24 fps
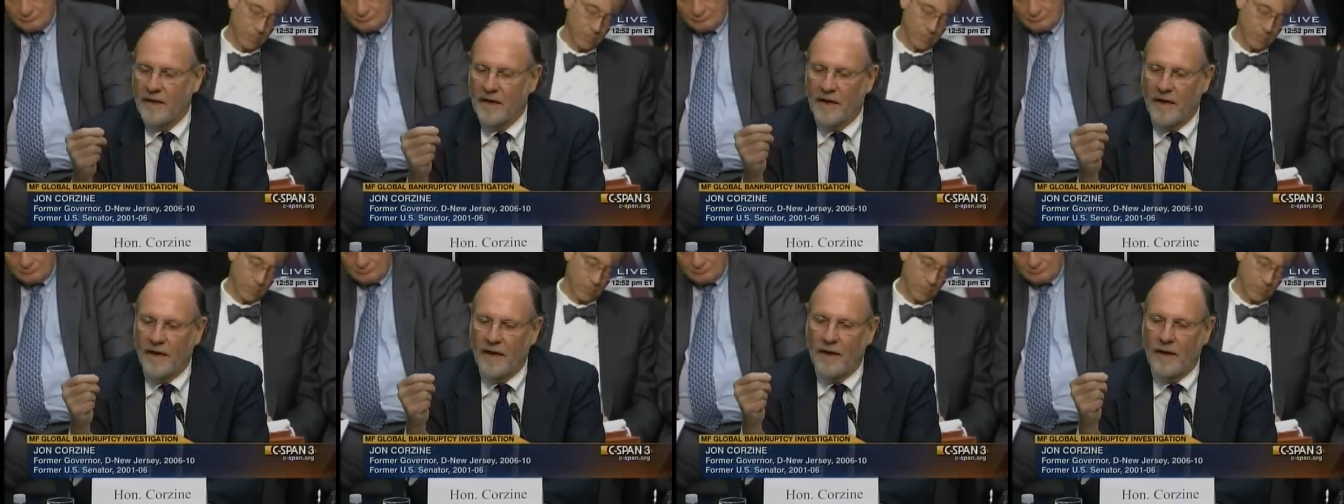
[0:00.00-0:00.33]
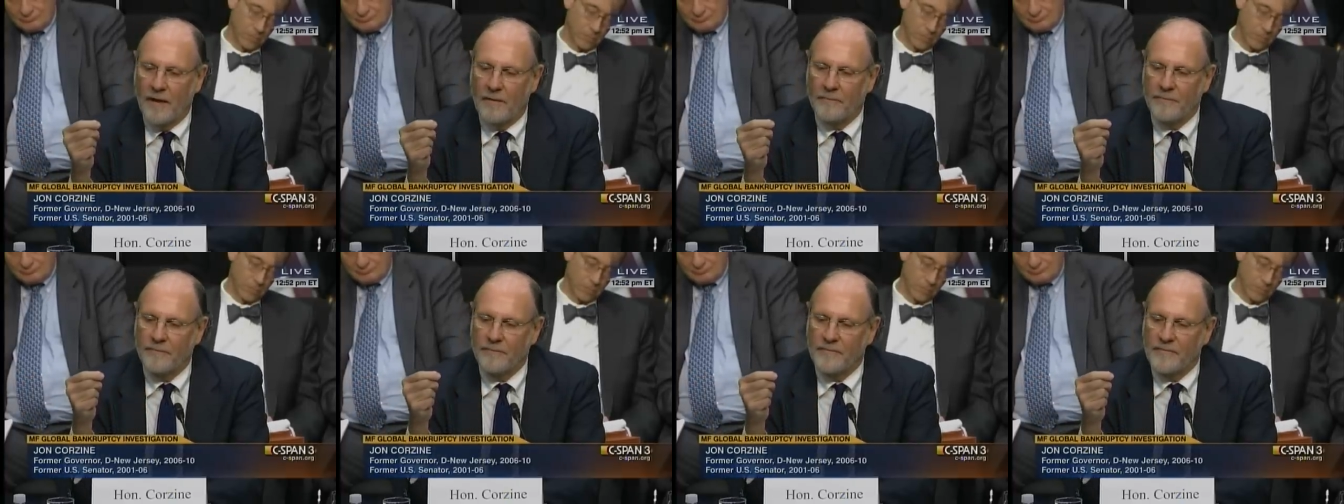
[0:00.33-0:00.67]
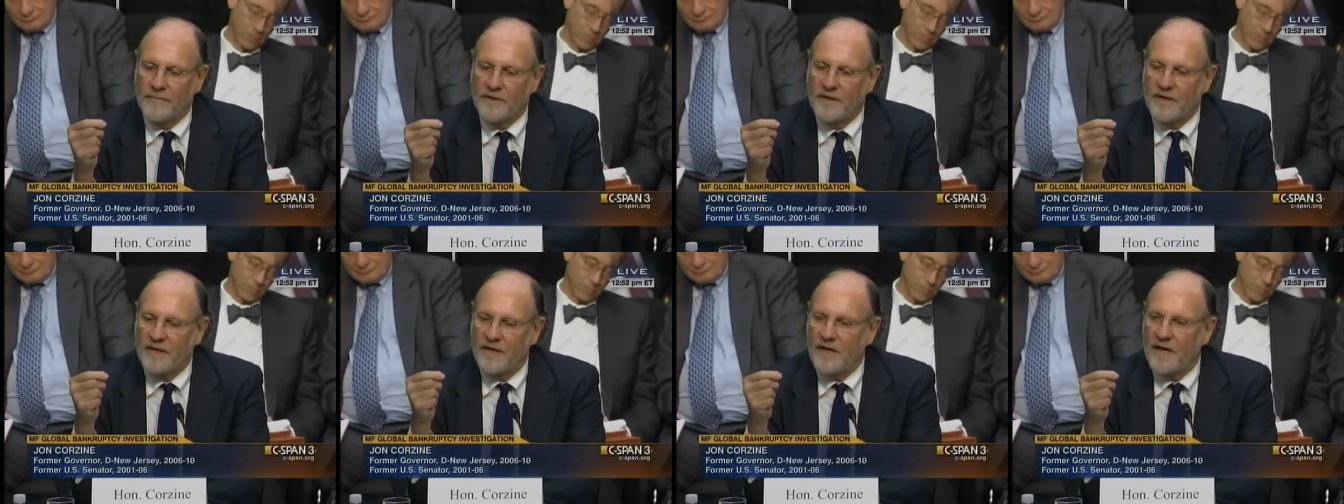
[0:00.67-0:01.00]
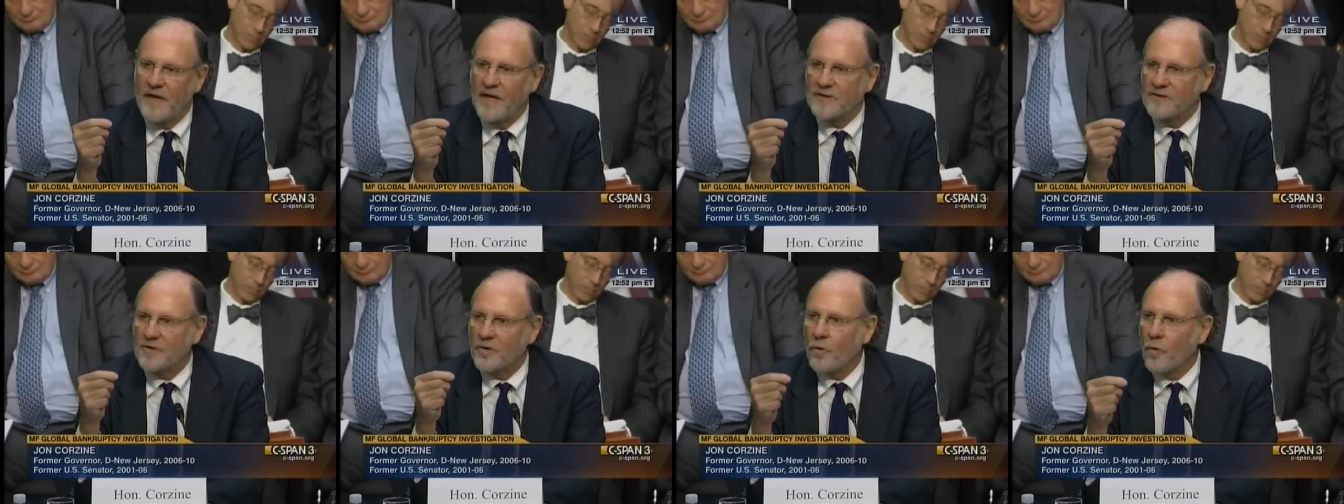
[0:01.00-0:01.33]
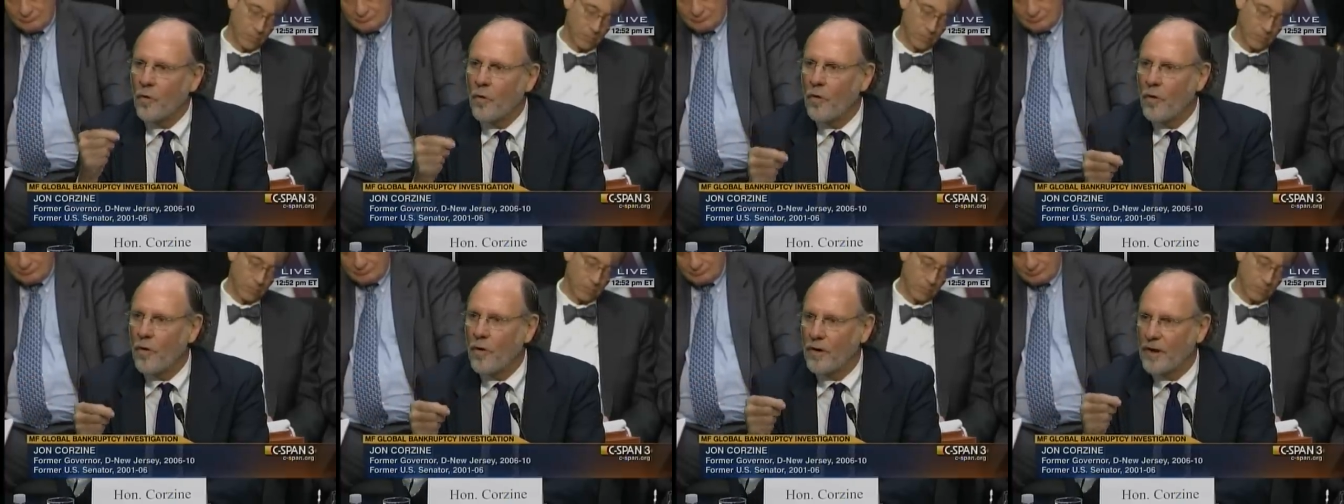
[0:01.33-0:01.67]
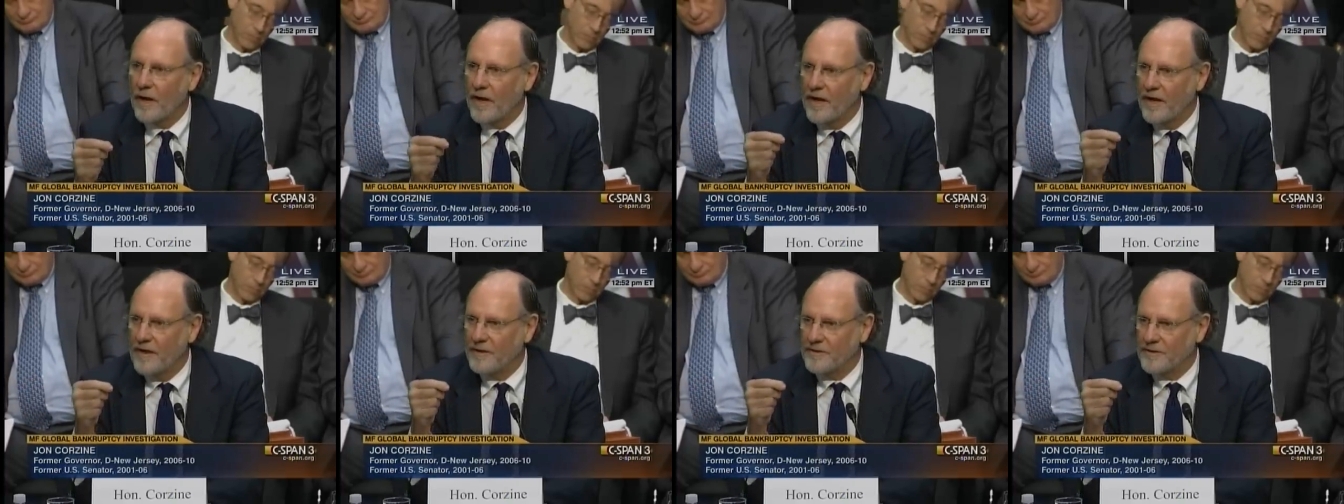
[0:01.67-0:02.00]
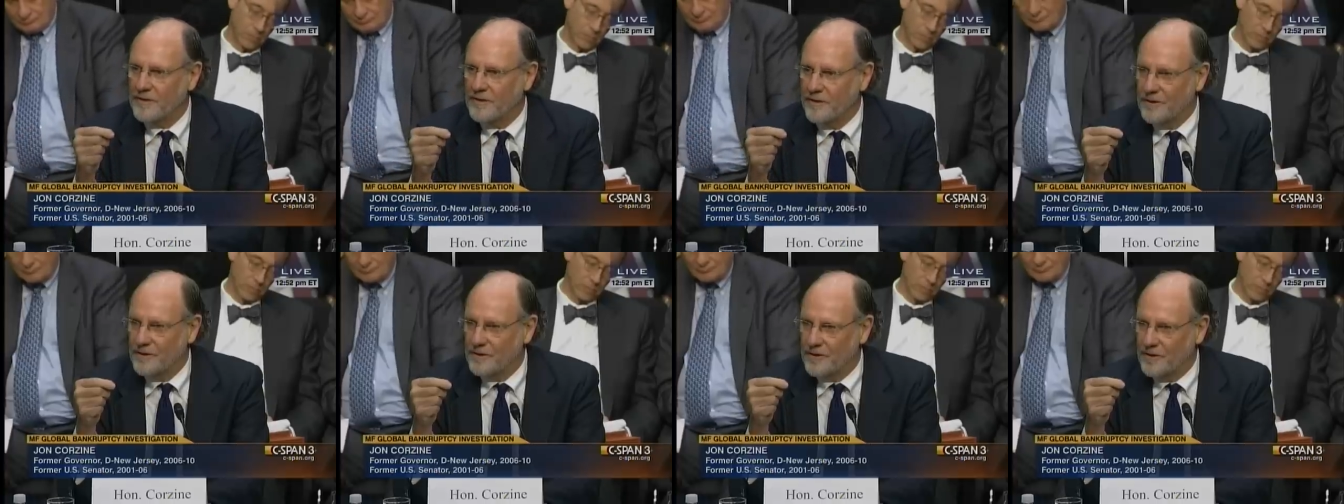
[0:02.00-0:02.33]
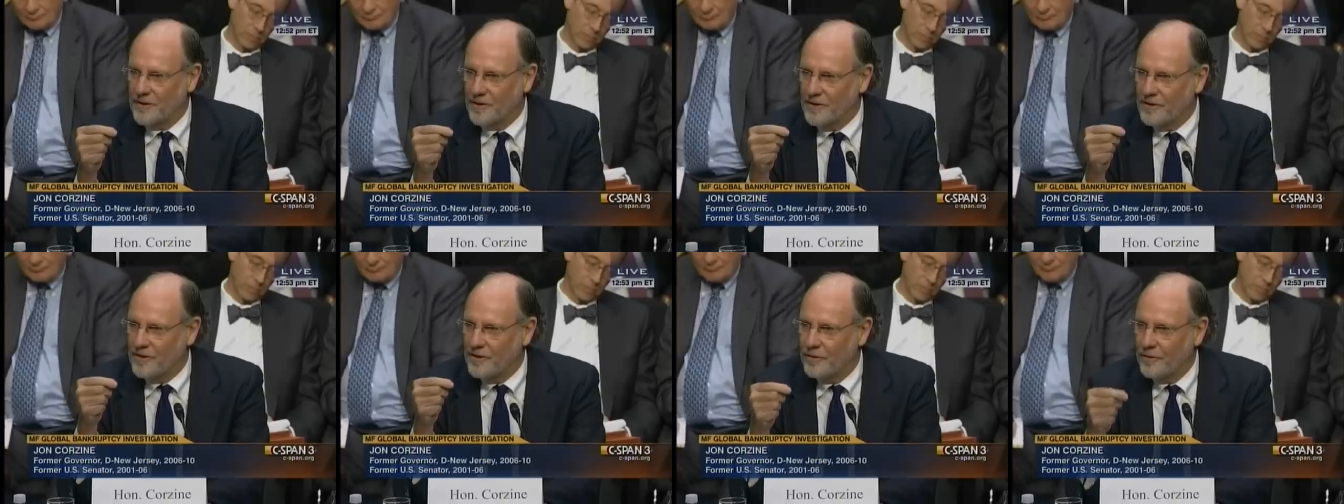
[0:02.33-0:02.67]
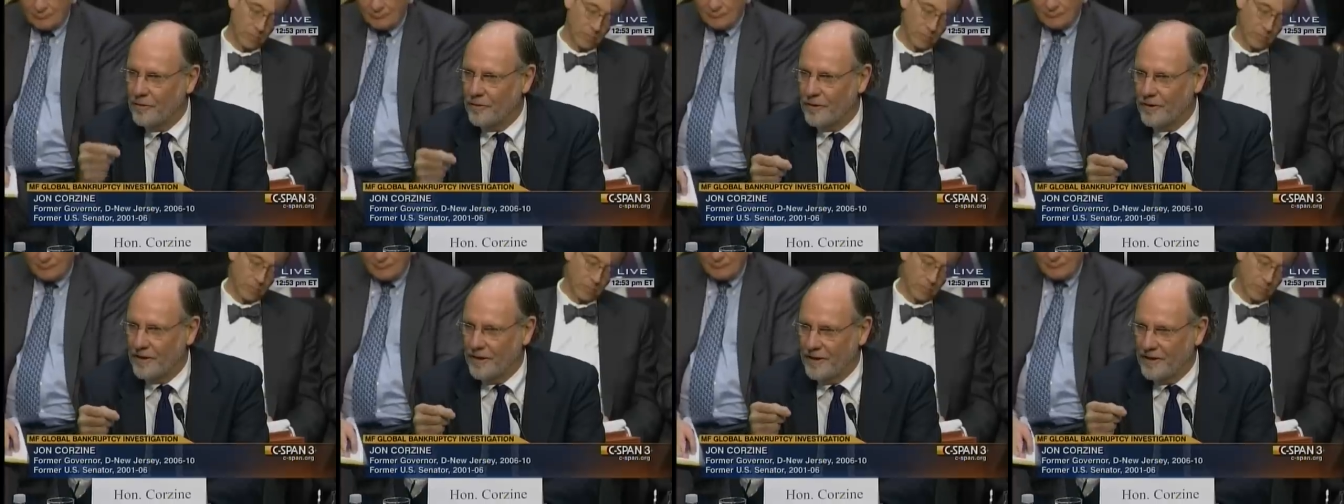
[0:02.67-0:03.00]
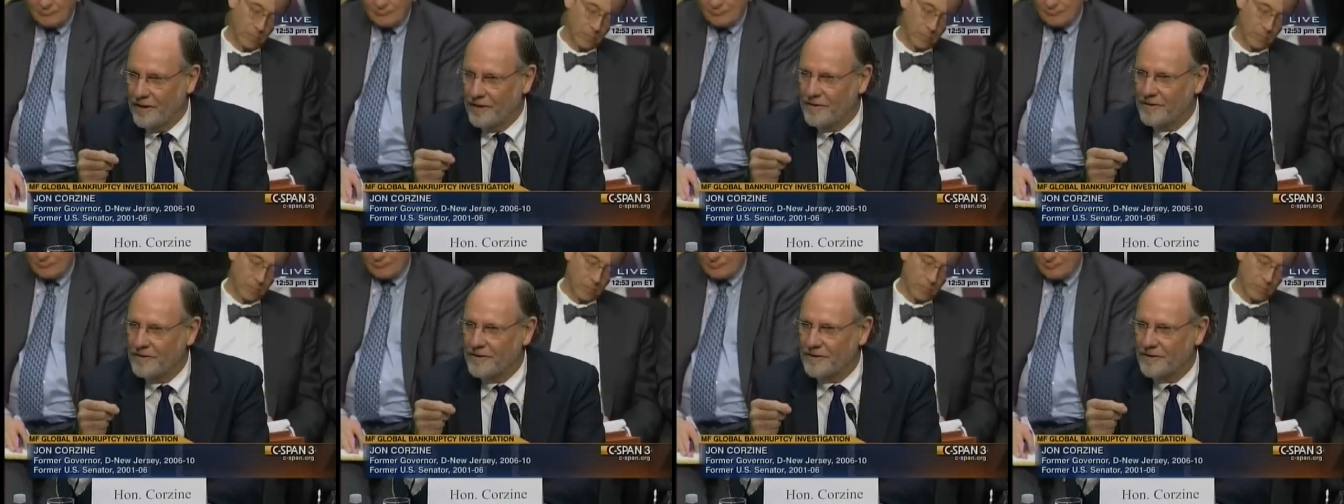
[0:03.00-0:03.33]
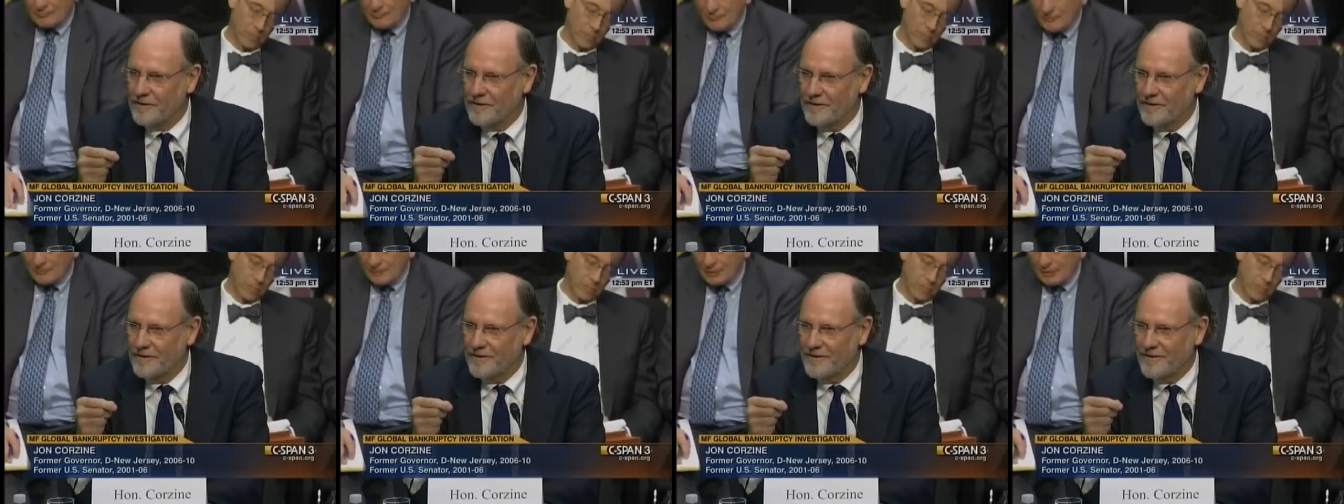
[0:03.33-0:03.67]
Um, as long as the securities